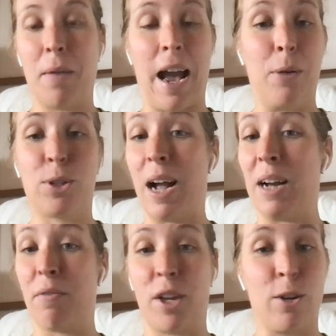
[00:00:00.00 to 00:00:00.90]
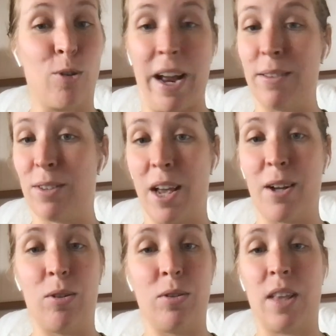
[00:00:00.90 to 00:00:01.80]
outside of their grant
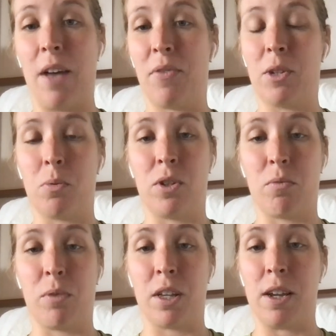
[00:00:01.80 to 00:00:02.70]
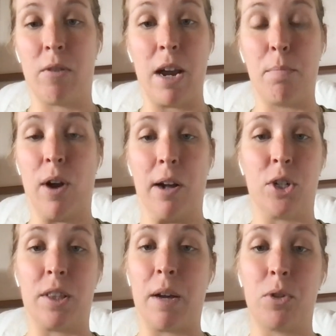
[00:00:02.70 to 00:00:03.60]
cycles that this was a really great
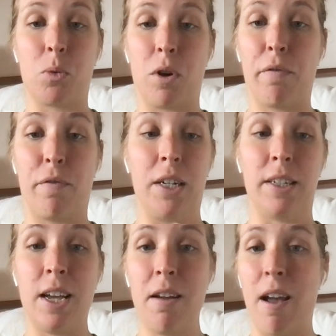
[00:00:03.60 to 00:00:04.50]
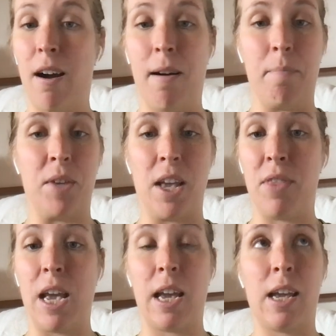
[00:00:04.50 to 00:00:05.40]
project that was worth funding. And
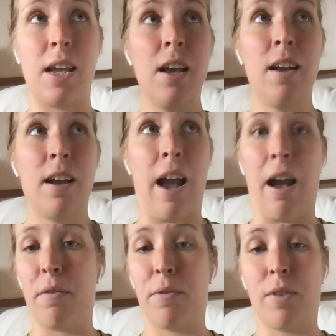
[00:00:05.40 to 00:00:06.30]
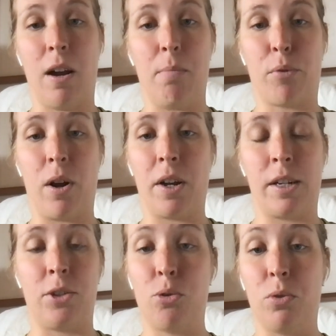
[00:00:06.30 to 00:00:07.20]
they have brought
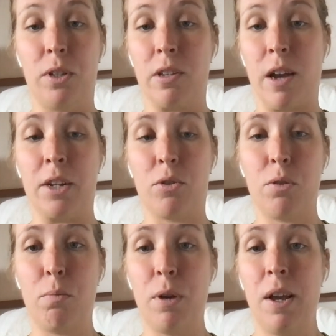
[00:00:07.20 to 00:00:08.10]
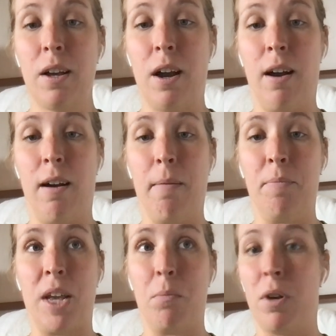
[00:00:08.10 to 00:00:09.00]
on Tool Design Group,
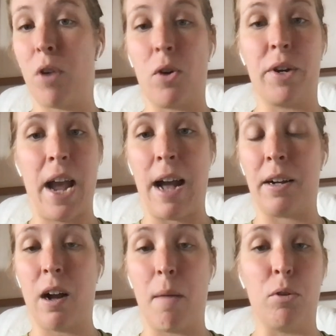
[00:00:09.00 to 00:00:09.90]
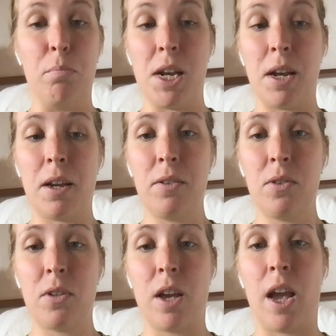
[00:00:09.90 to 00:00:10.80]
and we've already had a couple
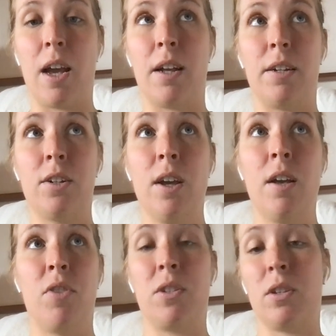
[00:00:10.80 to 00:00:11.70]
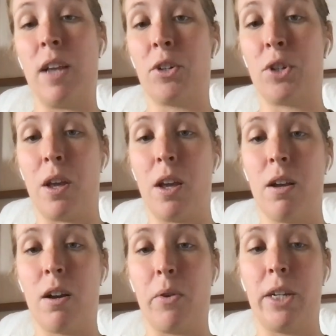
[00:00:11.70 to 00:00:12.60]
meetings. And this is actually
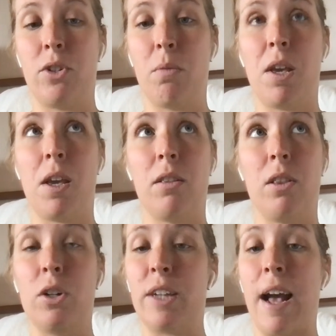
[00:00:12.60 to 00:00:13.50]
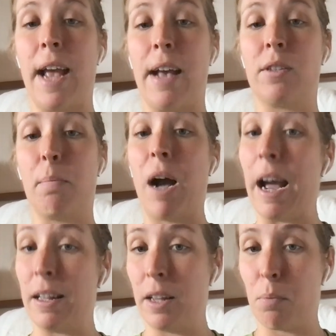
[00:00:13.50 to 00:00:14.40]
going to be looked at as a
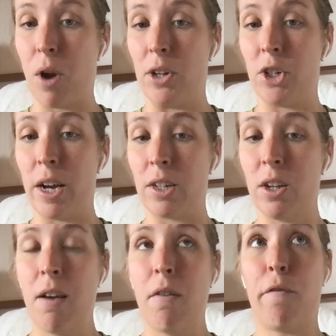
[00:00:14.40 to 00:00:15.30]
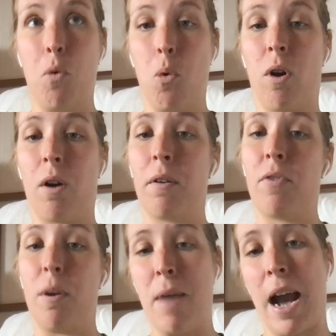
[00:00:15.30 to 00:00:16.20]
pilot project for
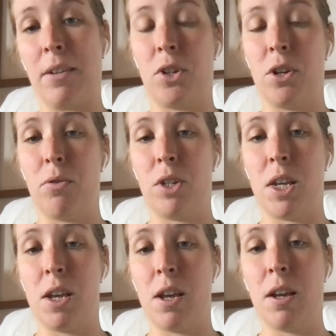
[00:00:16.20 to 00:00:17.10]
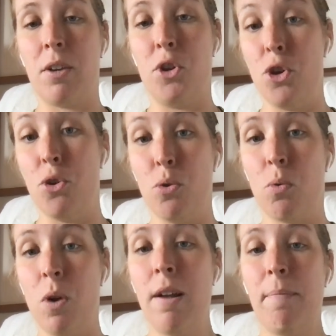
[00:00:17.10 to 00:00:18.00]
the MassDOT
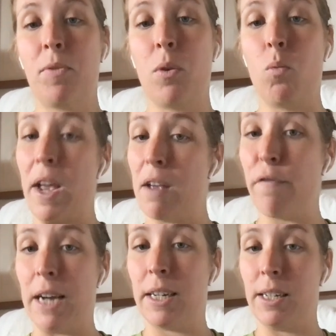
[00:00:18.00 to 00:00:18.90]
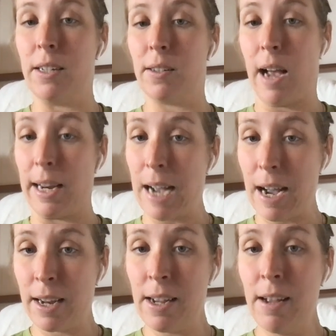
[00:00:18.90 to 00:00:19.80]
new wayfinding design
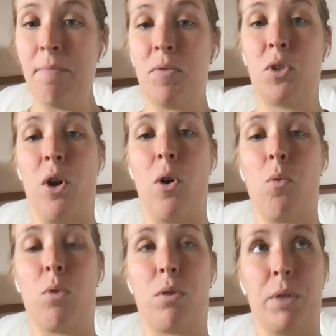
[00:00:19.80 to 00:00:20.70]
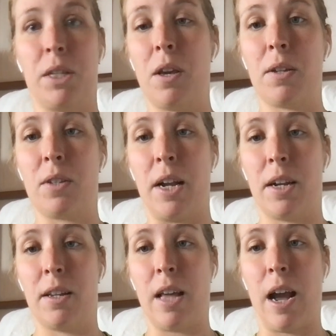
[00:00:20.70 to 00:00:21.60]
guide. So we're really
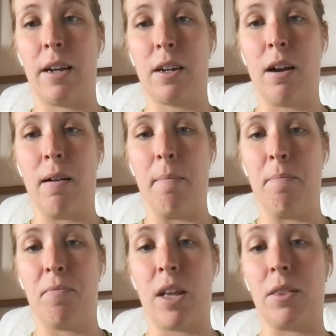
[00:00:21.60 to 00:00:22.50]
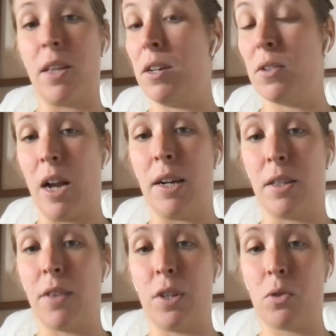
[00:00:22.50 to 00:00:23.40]
excited that that they decided
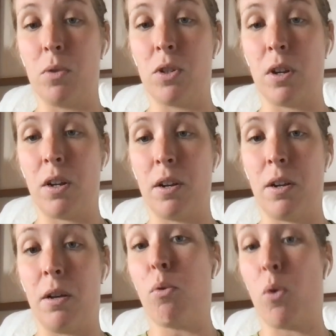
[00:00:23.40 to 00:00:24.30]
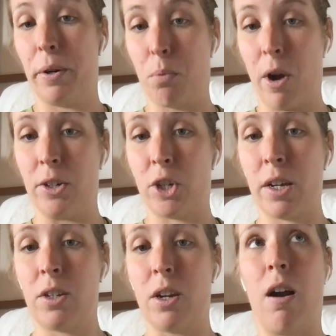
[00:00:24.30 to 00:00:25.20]
that this was an important
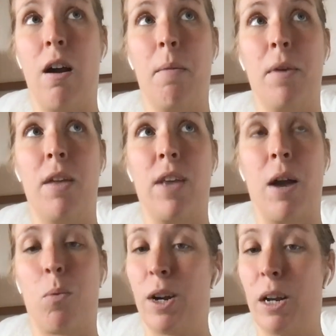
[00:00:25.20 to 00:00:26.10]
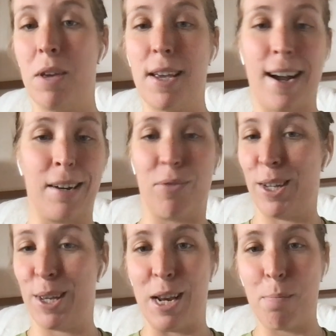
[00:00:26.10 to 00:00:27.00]
project and that we're going to be kind of the
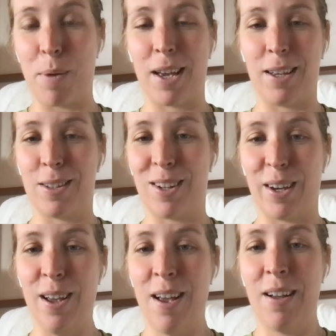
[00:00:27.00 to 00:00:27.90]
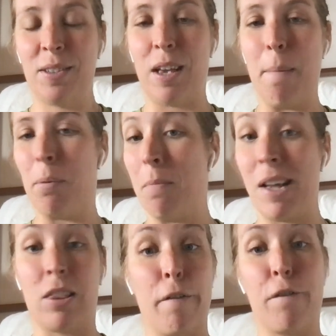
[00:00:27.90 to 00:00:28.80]
guinea pigs to
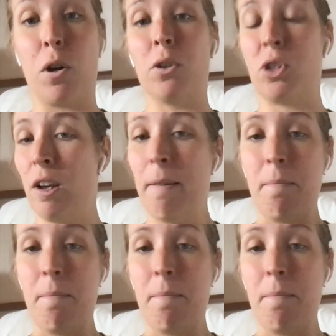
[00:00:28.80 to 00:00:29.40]
implement the first